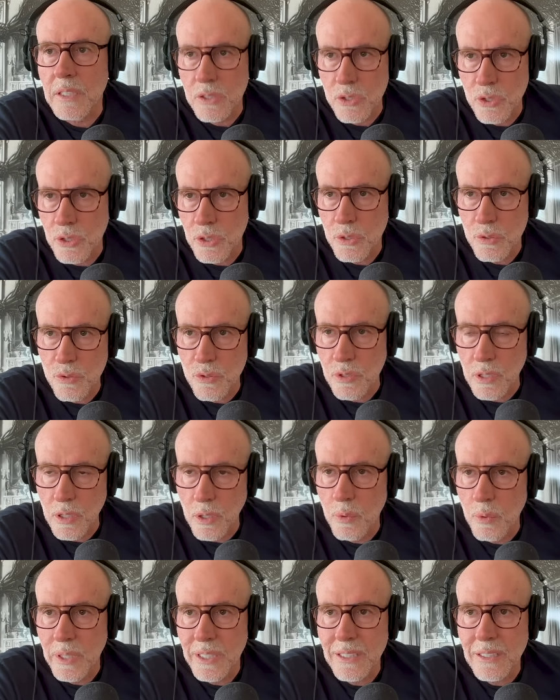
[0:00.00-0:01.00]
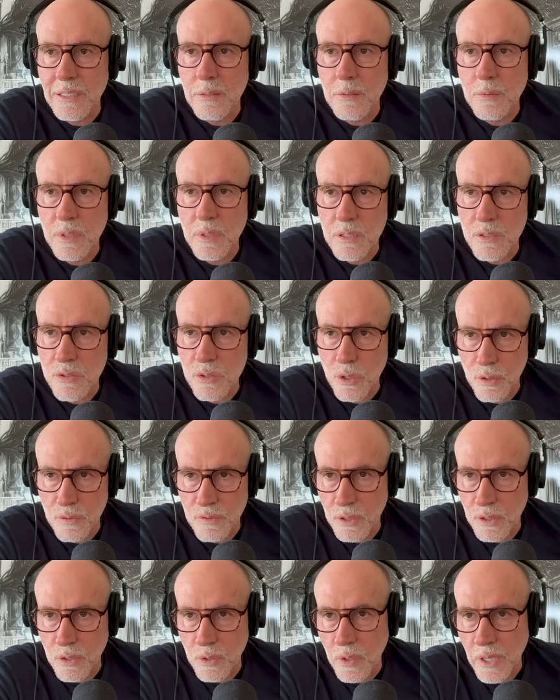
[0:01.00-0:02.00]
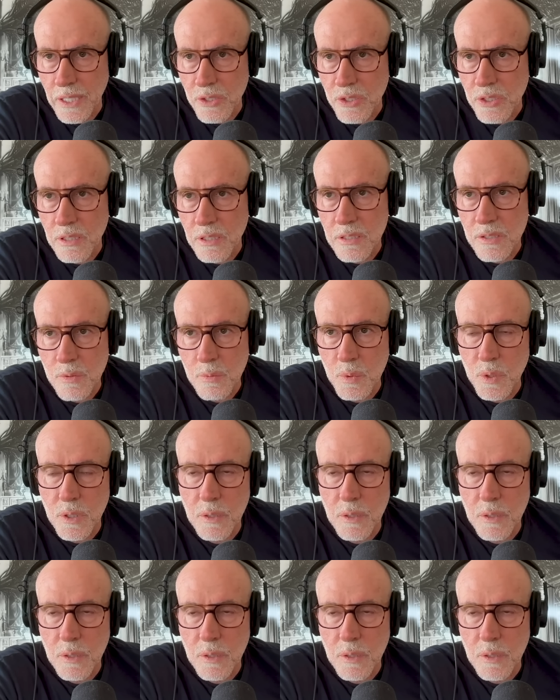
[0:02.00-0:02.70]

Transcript: an excuse to go in with this overcorrection. It's more